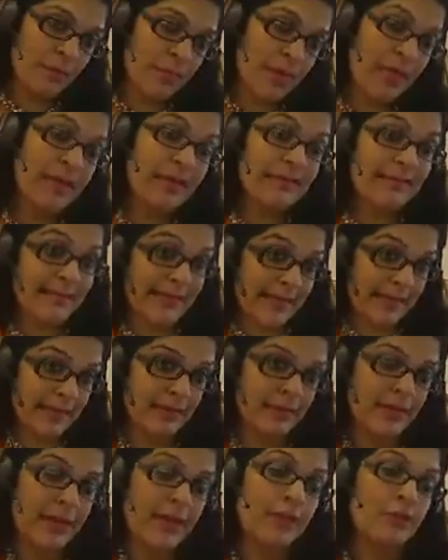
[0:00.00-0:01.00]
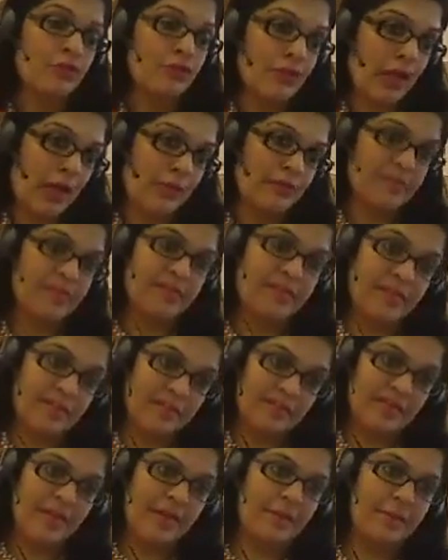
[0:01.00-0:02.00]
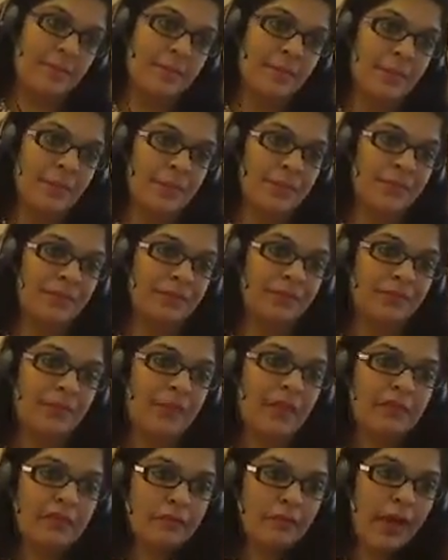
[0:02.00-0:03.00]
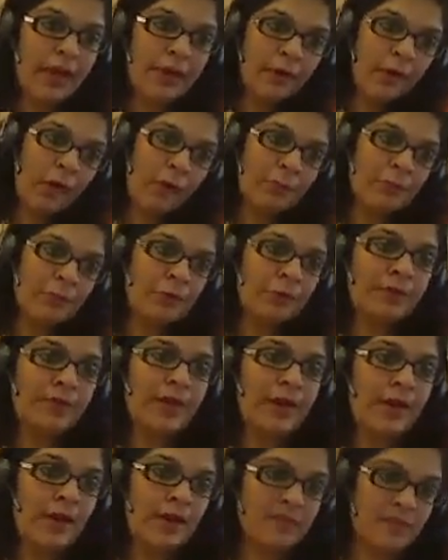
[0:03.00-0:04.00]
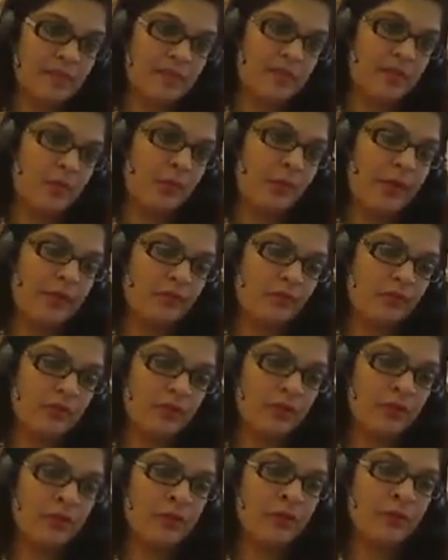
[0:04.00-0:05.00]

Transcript: intake in 2016. So I hope, Noor, that answers your question.